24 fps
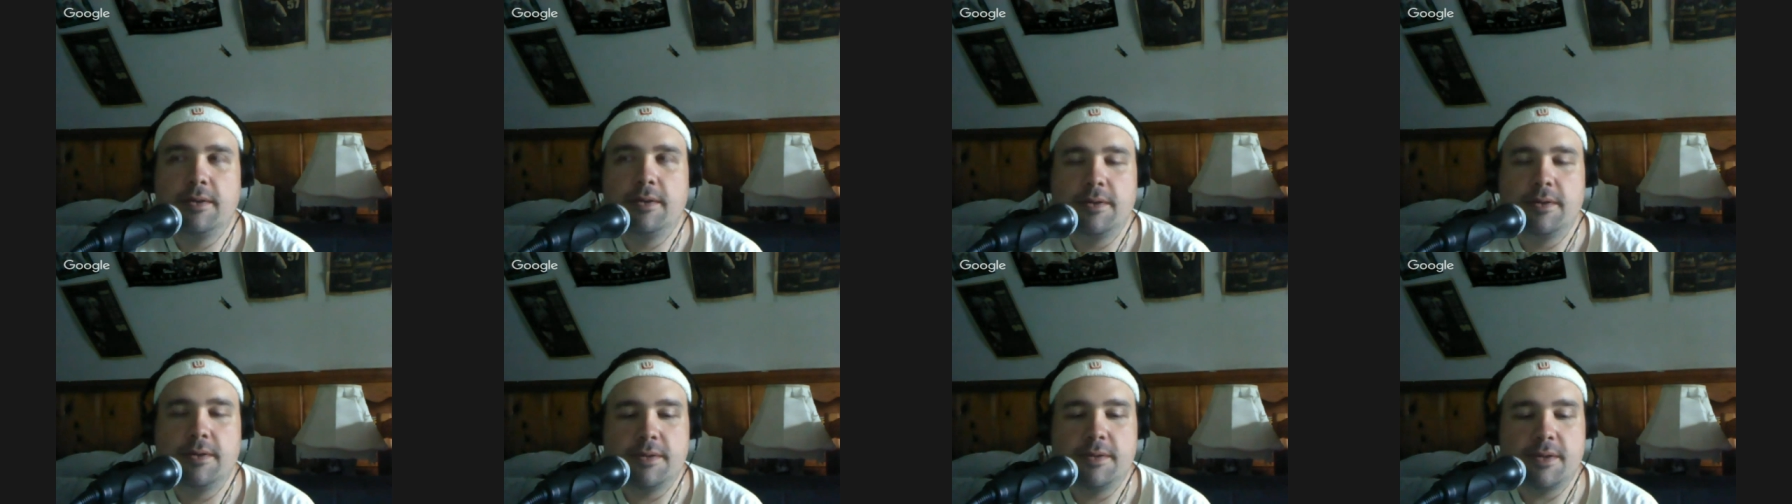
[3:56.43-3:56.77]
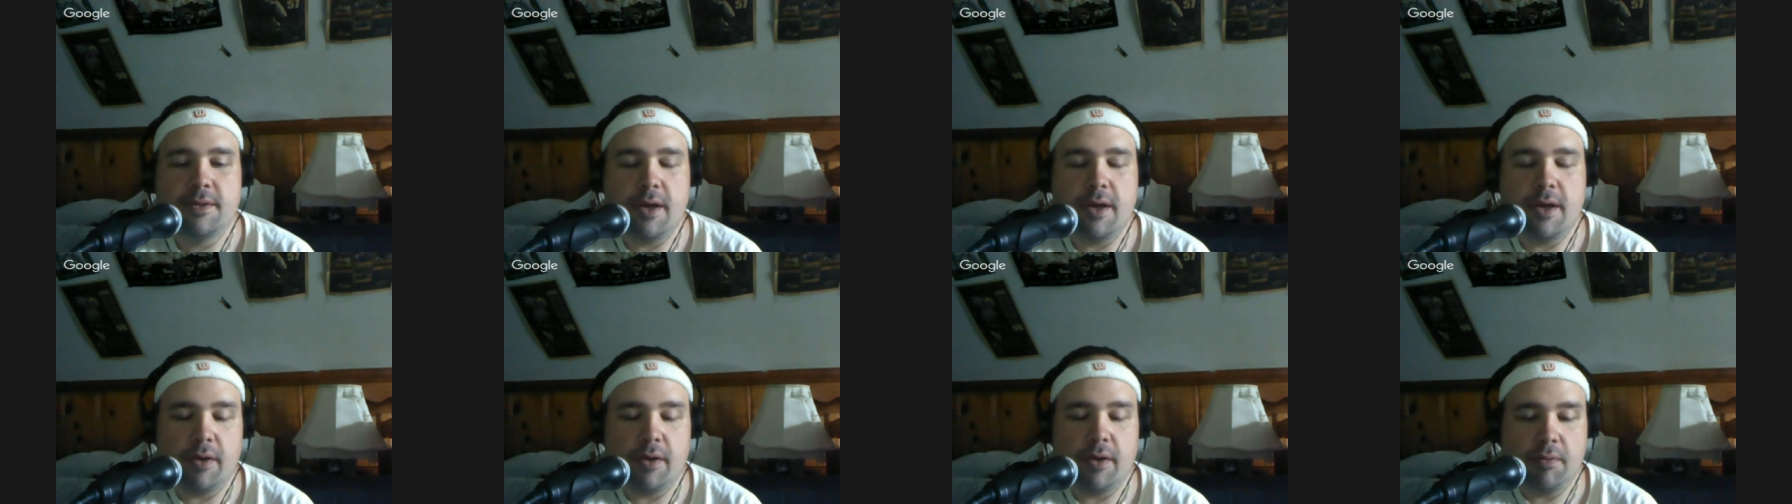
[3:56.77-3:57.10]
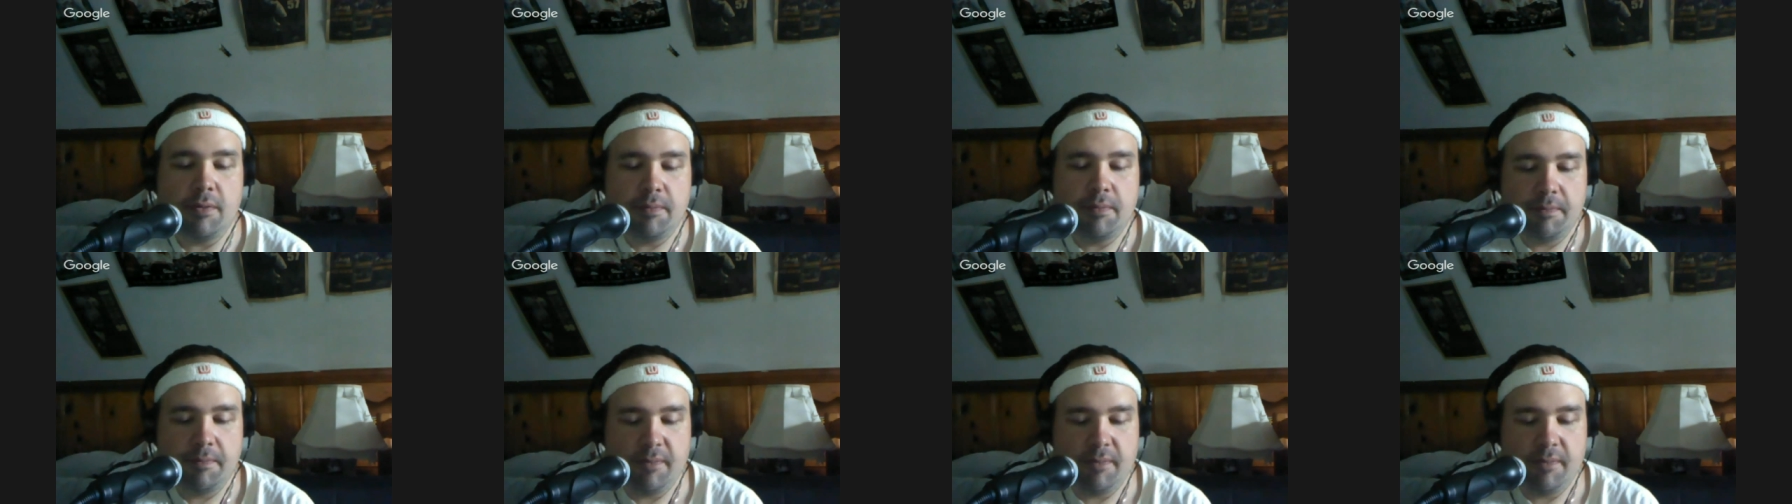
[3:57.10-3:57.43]
So
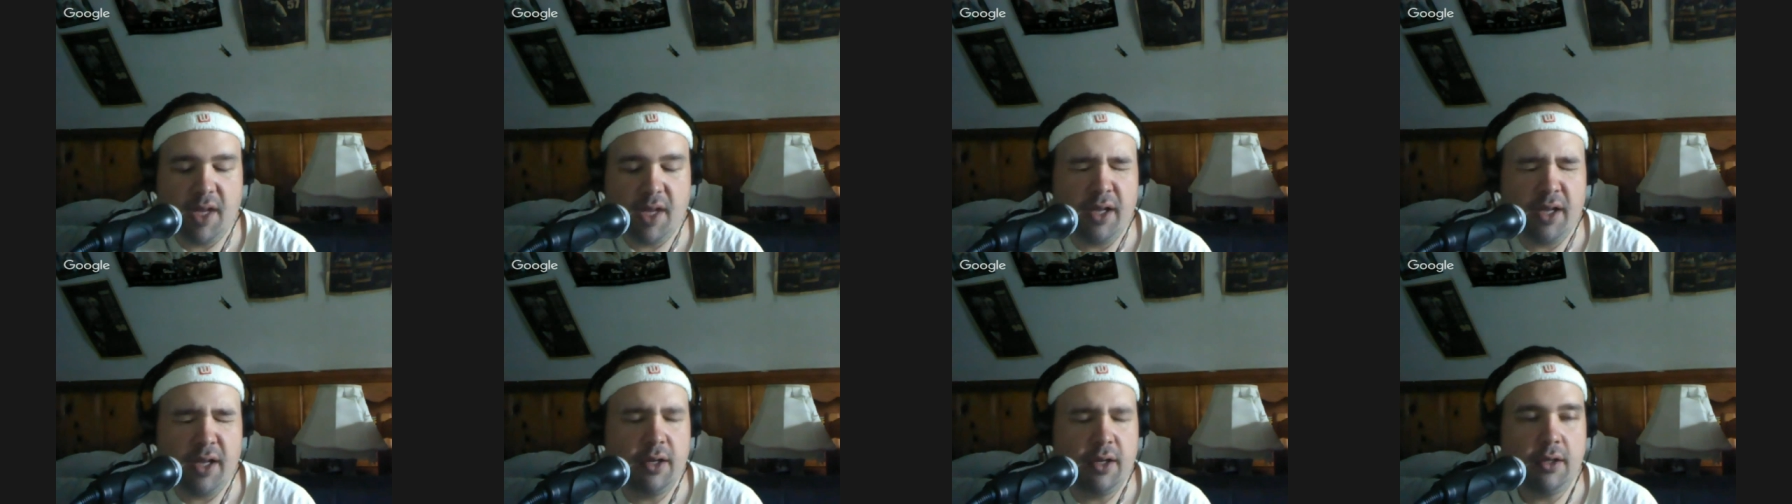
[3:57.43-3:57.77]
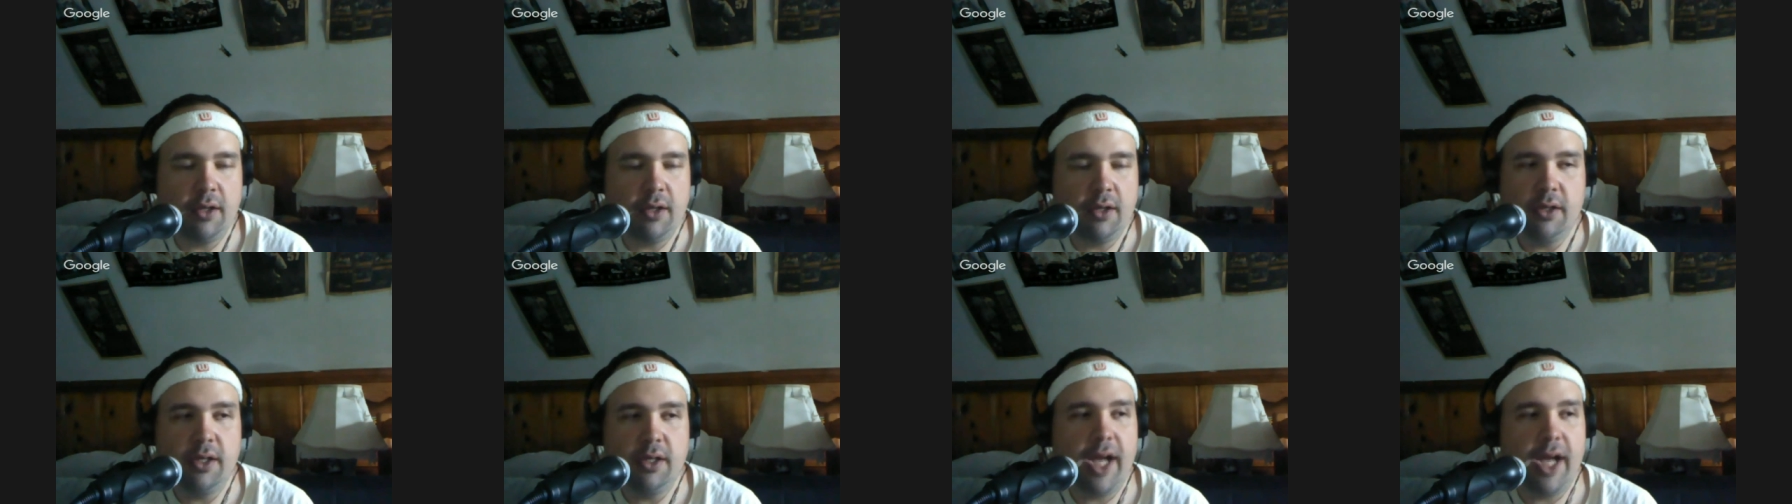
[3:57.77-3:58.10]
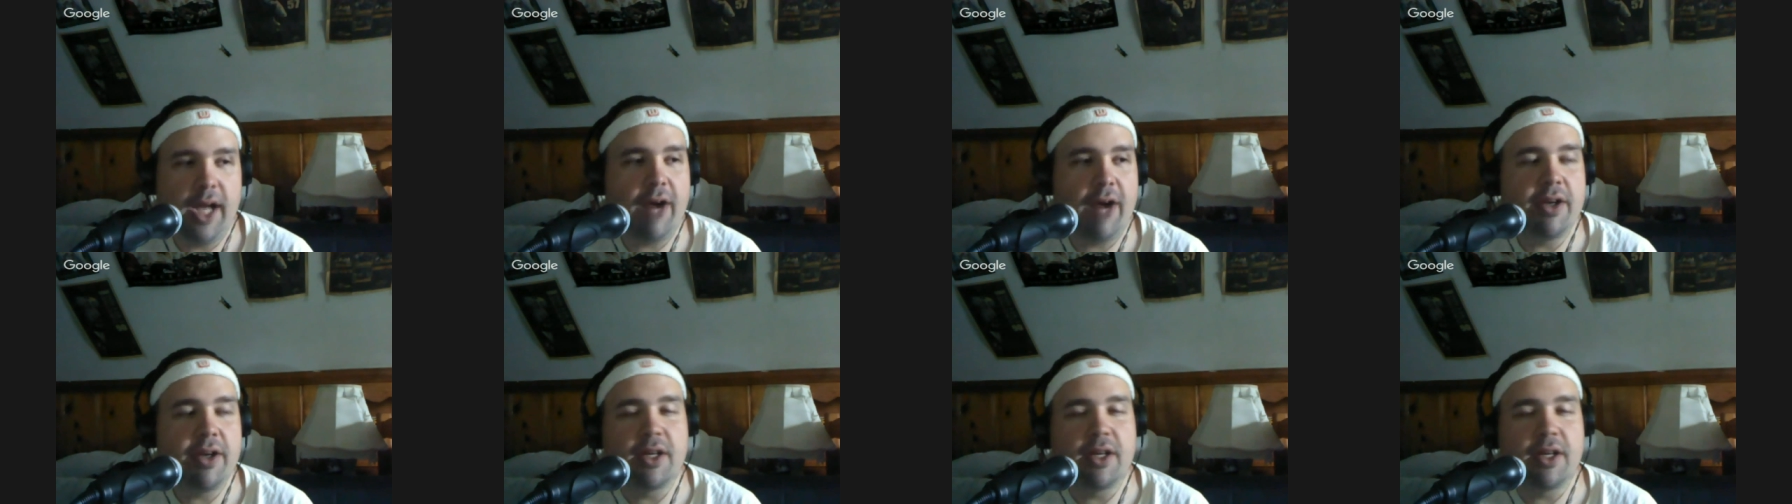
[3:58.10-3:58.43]

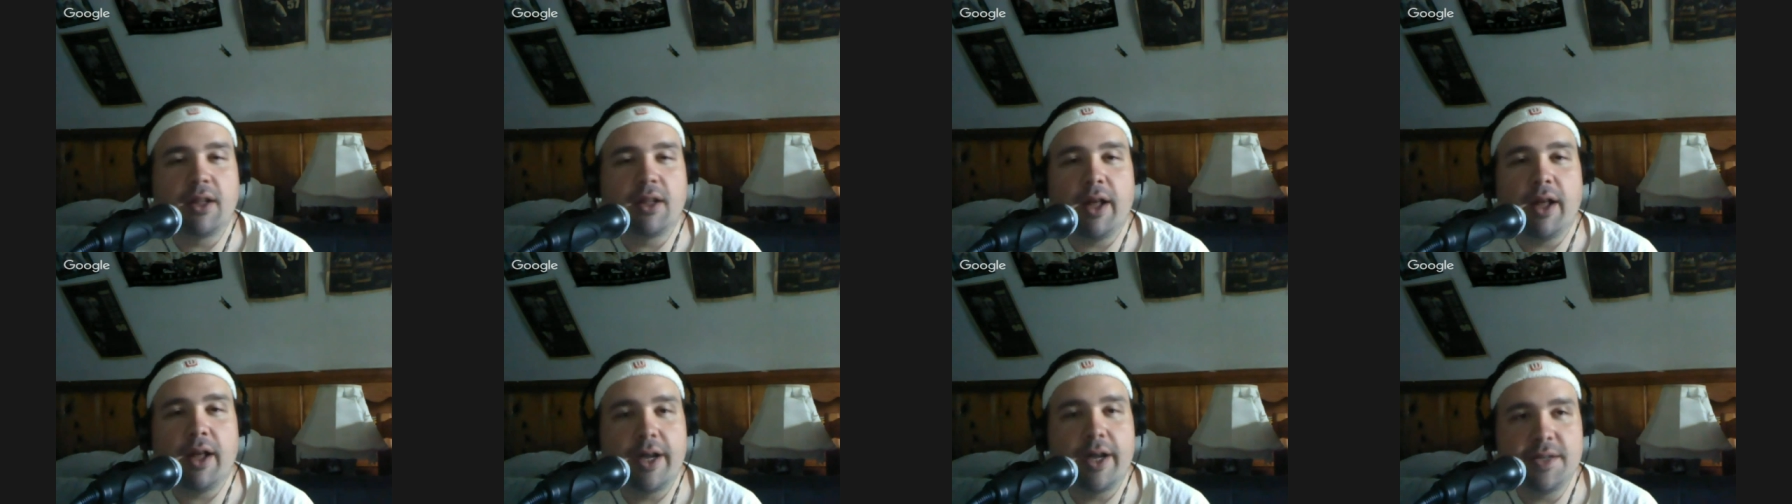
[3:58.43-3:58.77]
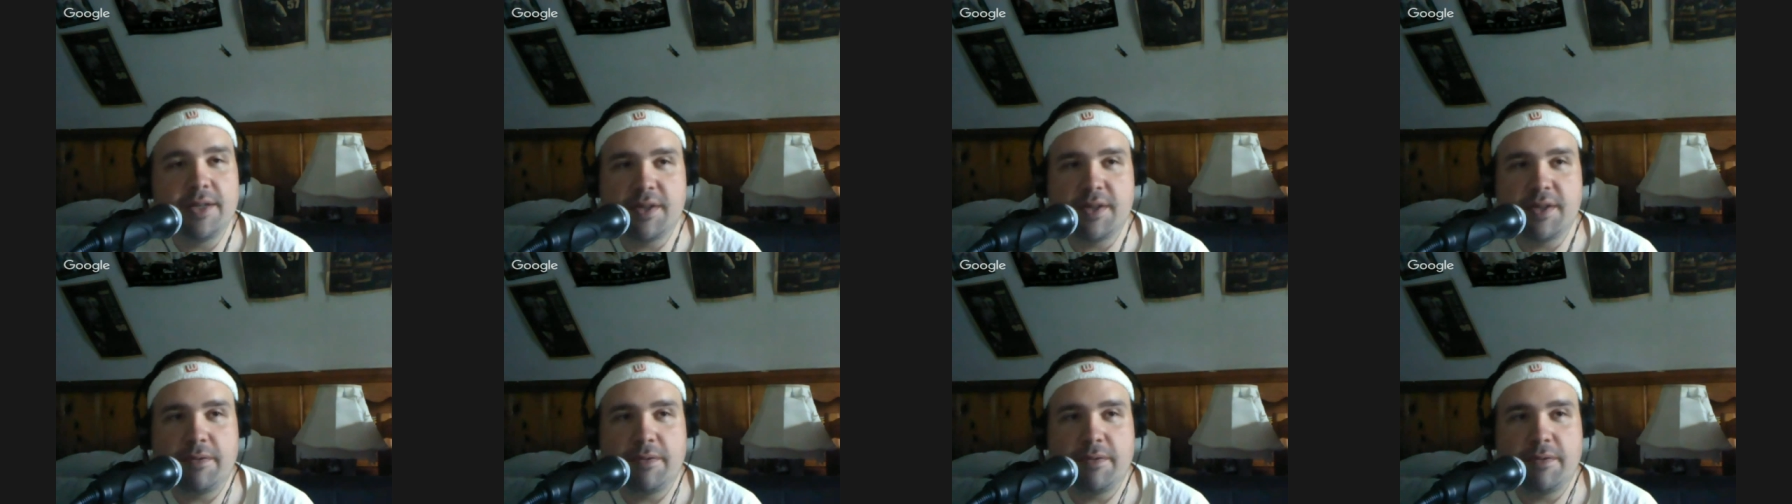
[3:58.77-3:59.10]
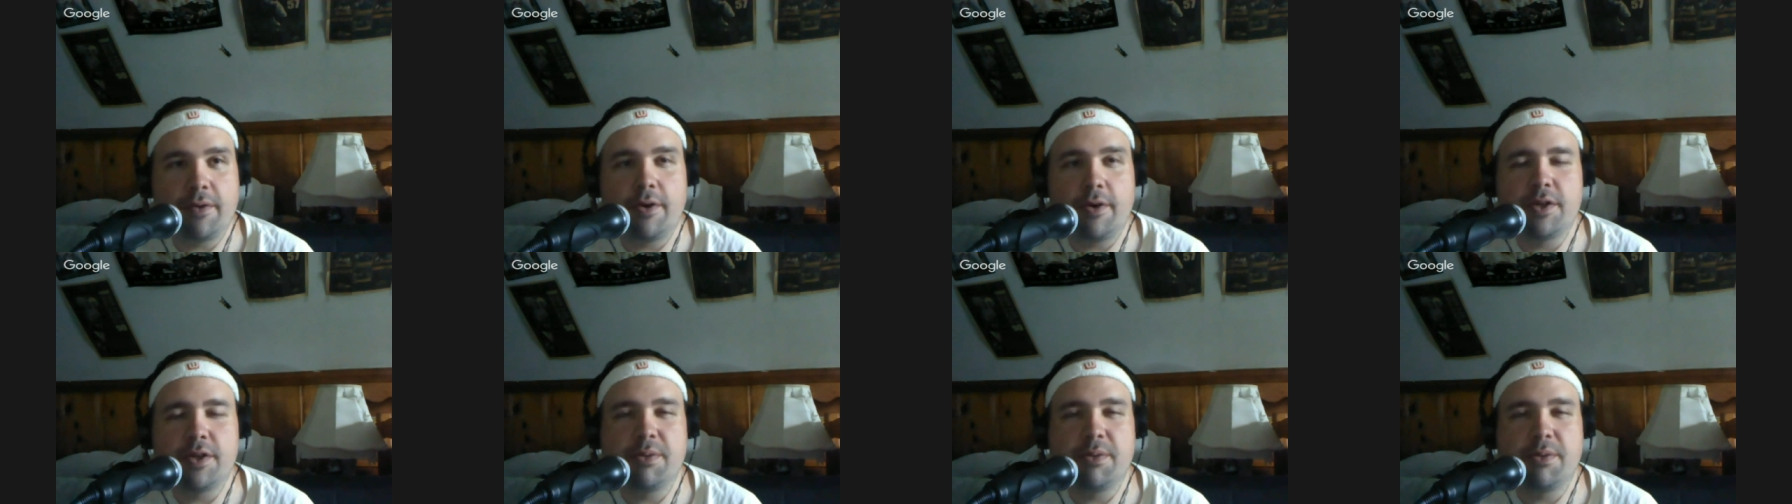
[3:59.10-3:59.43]
Harry declines at
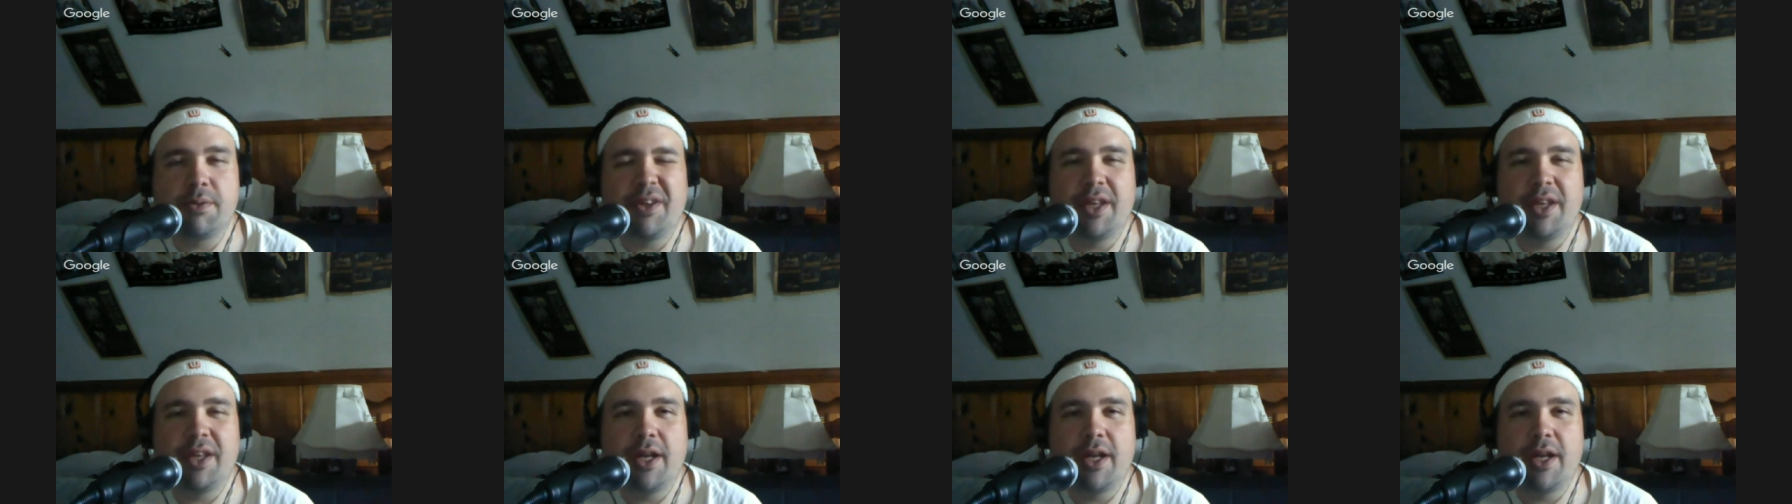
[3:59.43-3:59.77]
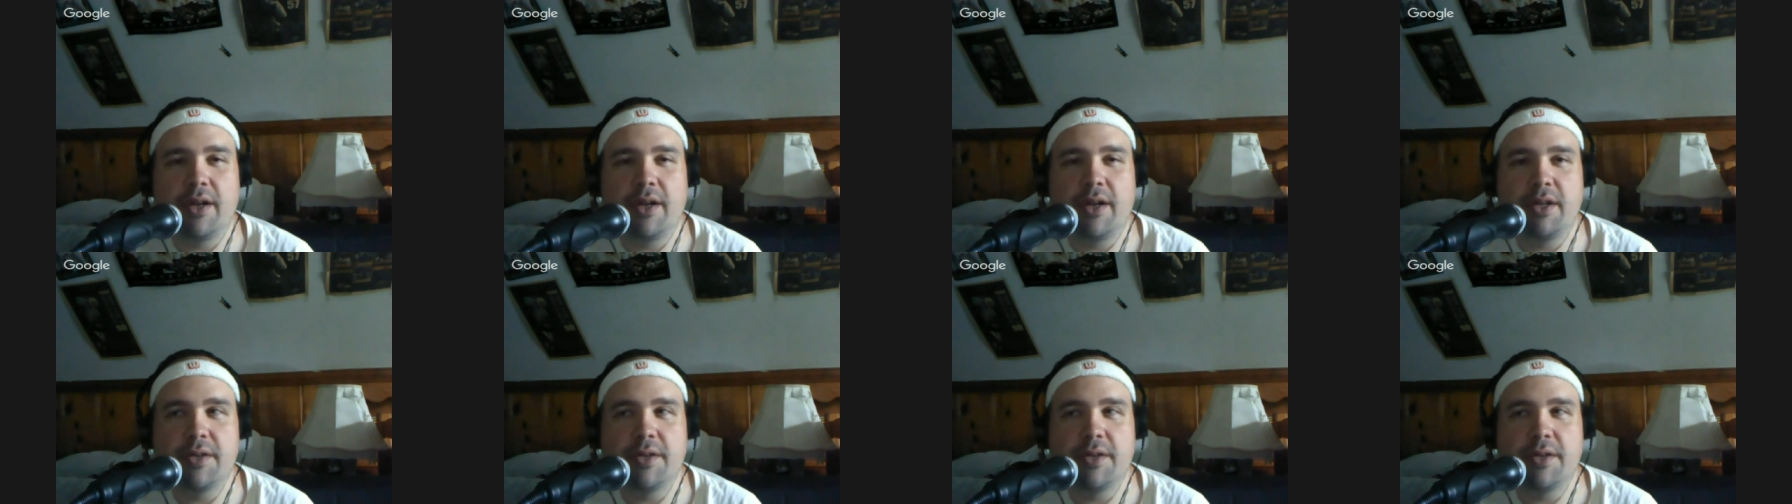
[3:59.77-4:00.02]
first, but then